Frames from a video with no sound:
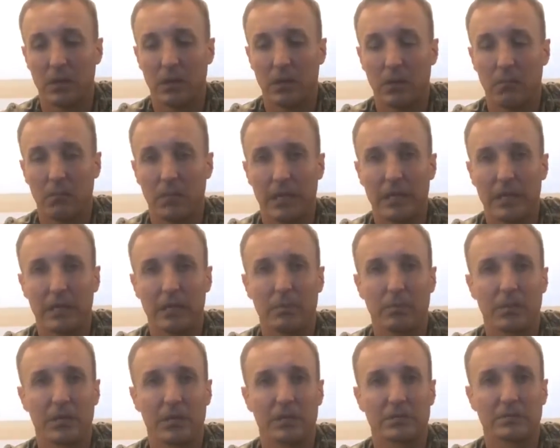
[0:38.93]
Making it
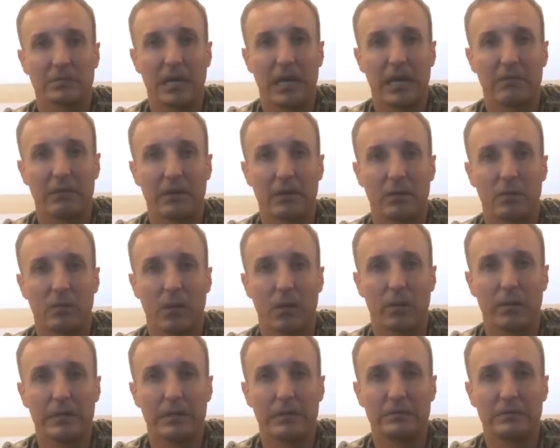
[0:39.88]
because I have a
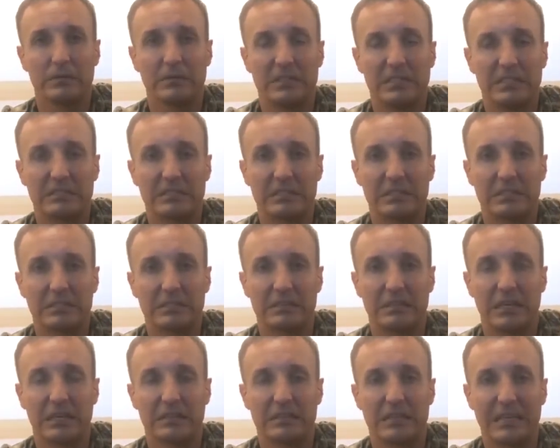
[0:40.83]
growing
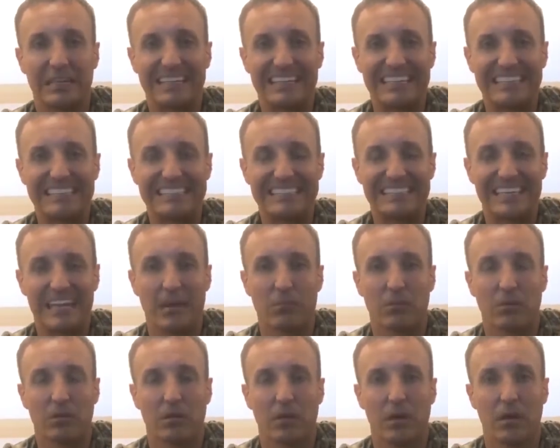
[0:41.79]
discontent and contempt
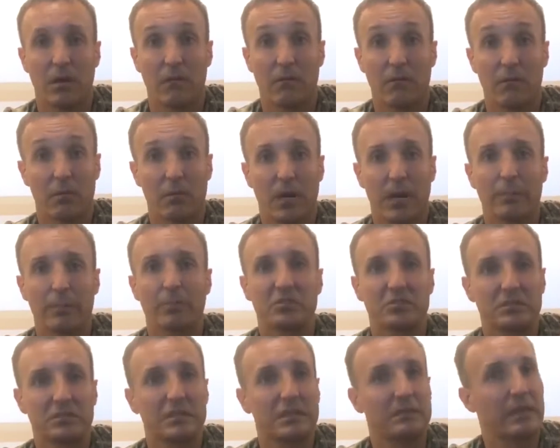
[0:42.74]
for my
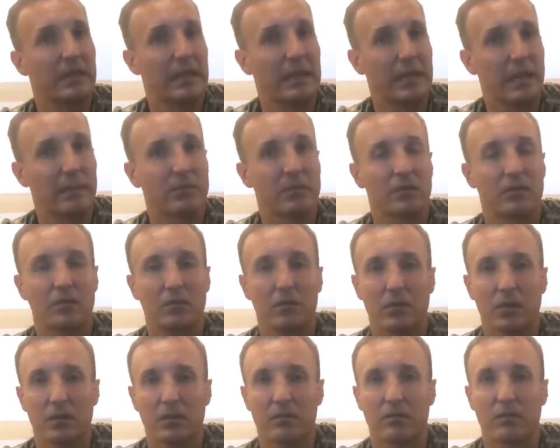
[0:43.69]
perceived ineptitude
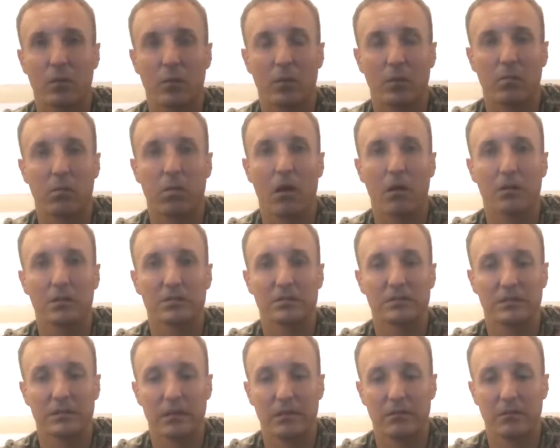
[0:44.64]
at the foreign policy
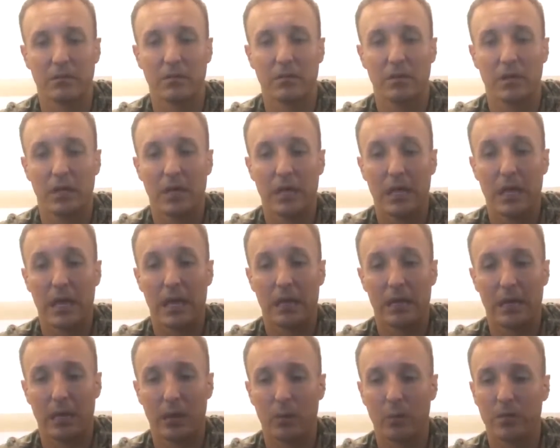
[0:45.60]
level, and
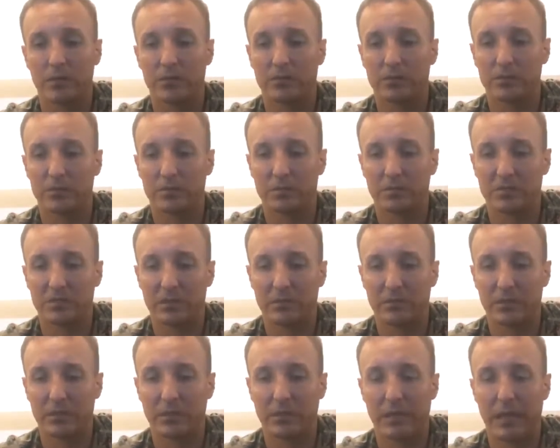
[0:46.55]
I want to
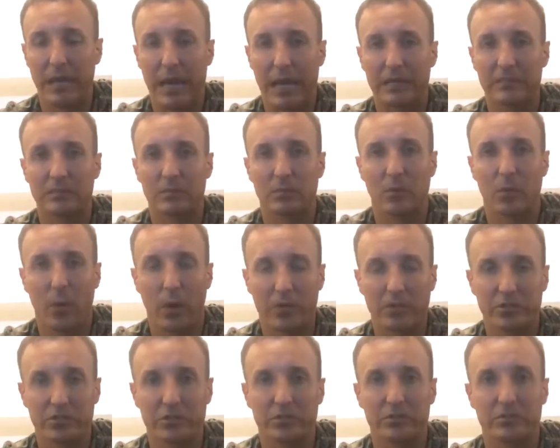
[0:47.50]
specifically ask some
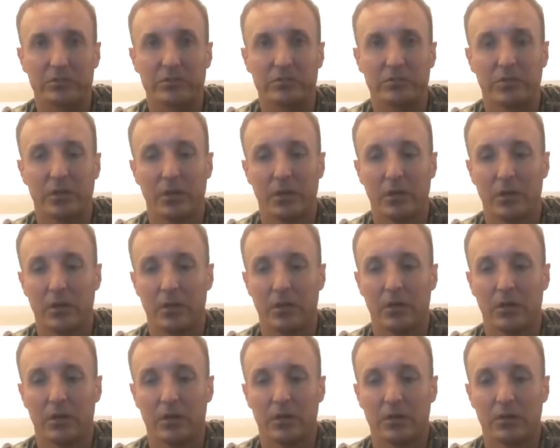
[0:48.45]
questions
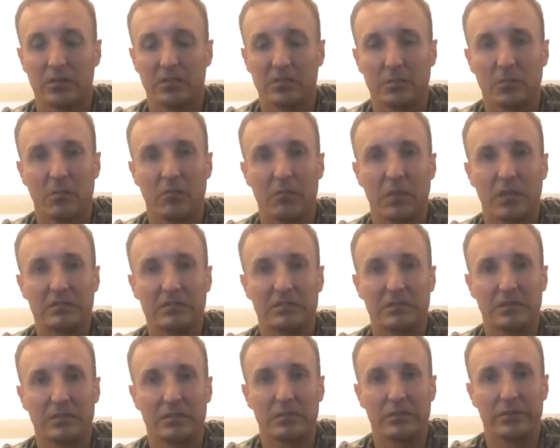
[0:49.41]
to some of my
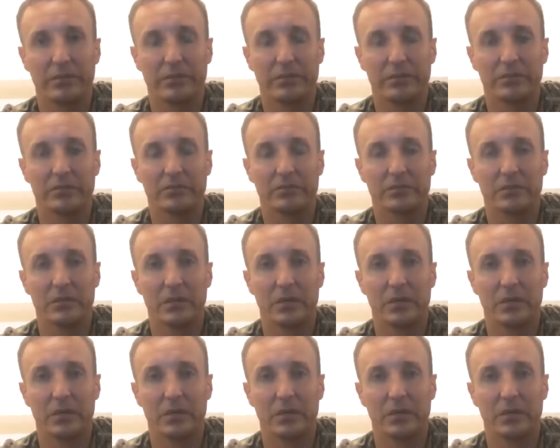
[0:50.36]
senior leaders.